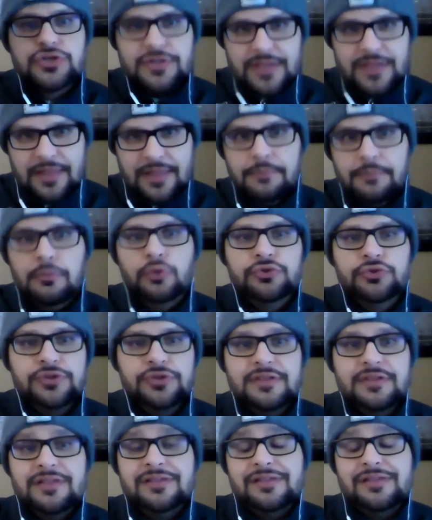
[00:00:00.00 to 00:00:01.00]
has had the most
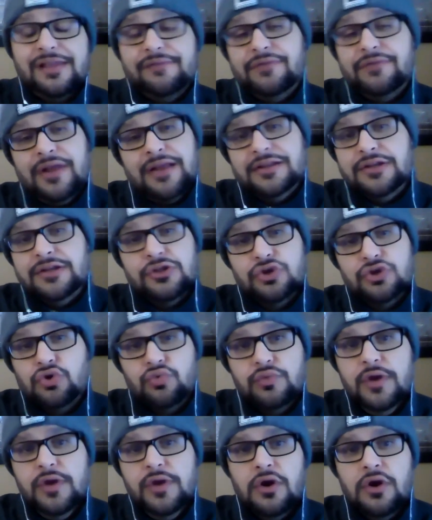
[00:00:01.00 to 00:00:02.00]
success he's ever had in his
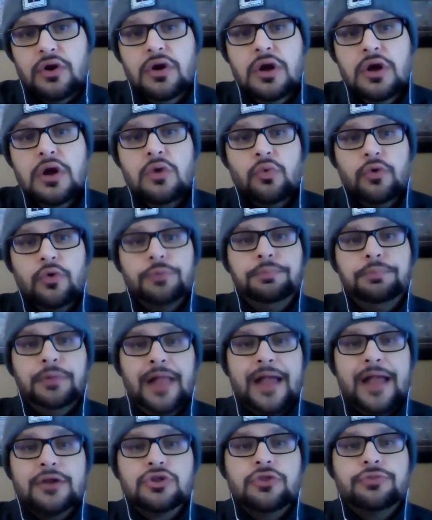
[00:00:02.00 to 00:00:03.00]
career with
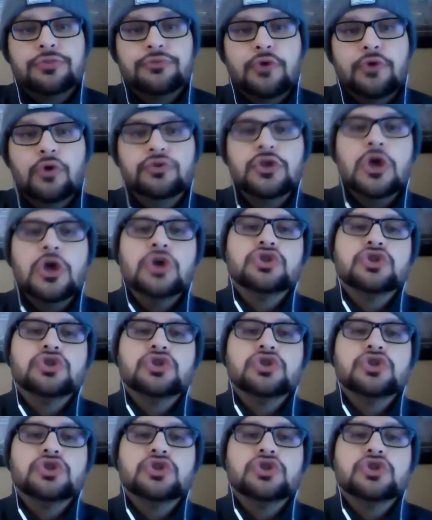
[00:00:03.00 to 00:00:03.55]
play action throws.